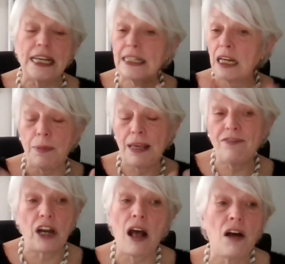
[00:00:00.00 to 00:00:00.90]
It's going to be
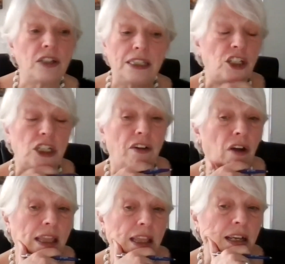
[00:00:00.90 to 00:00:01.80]
even harder this year,
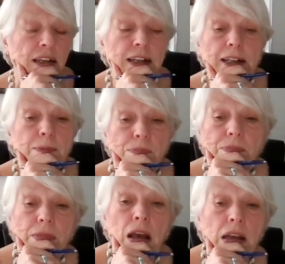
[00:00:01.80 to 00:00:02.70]
I think,
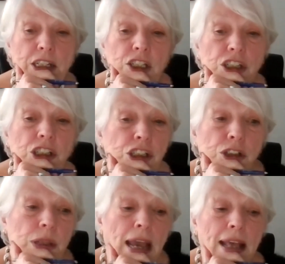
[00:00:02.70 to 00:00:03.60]
to
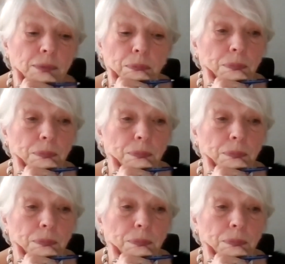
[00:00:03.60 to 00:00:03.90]
do that.